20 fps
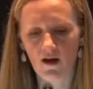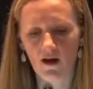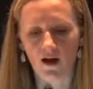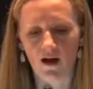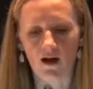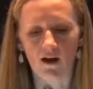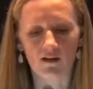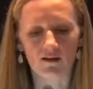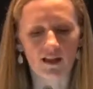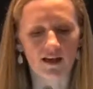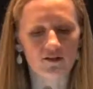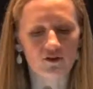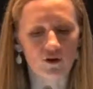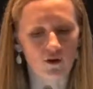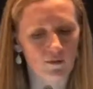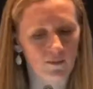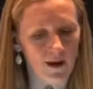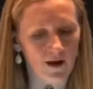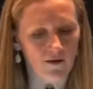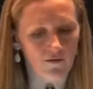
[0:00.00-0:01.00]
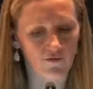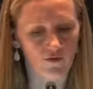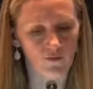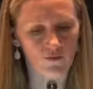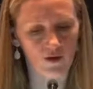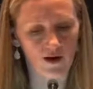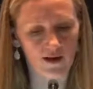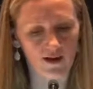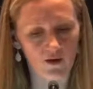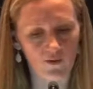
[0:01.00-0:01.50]
lesser amount for
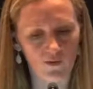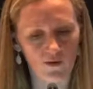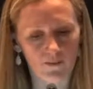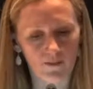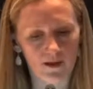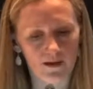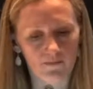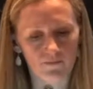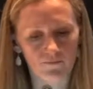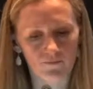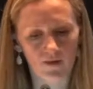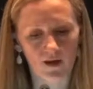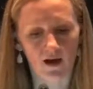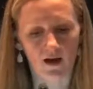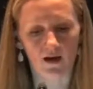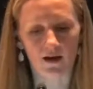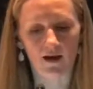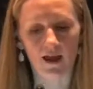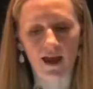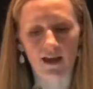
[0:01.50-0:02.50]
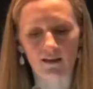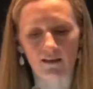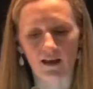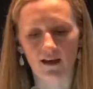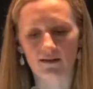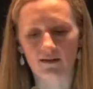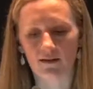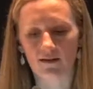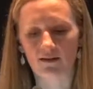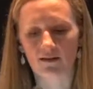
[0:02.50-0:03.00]
pregnant women,
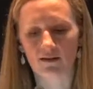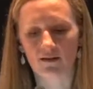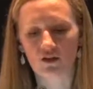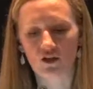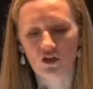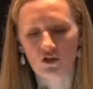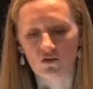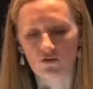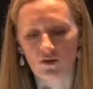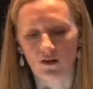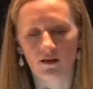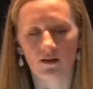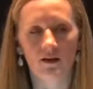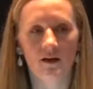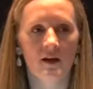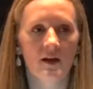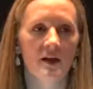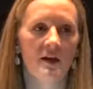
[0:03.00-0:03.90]
adolescents, and children.